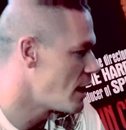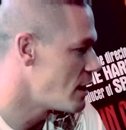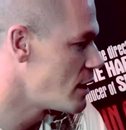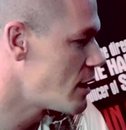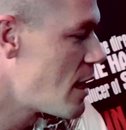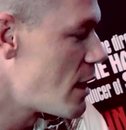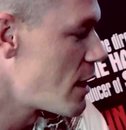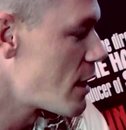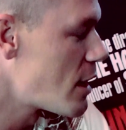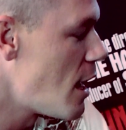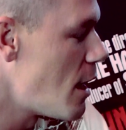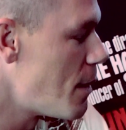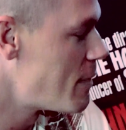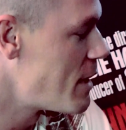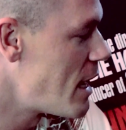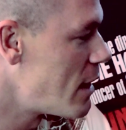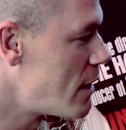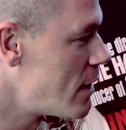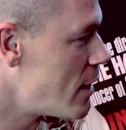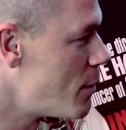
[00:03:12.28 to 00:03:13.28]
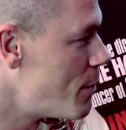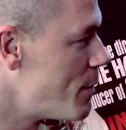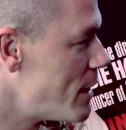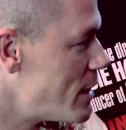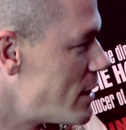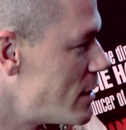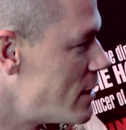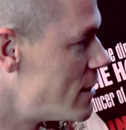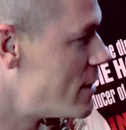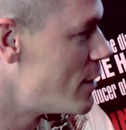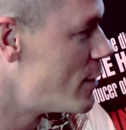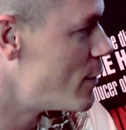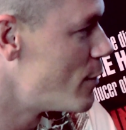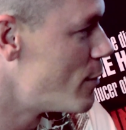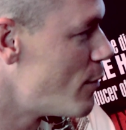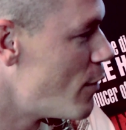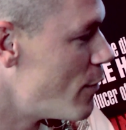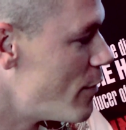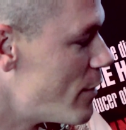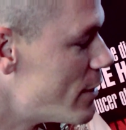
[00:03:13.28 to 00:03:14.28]
kind of calm down a little bit to do
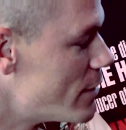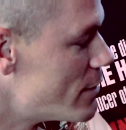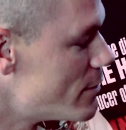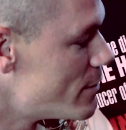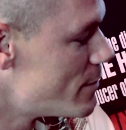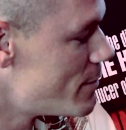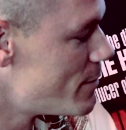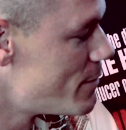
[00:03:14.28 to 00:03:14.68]
the movie.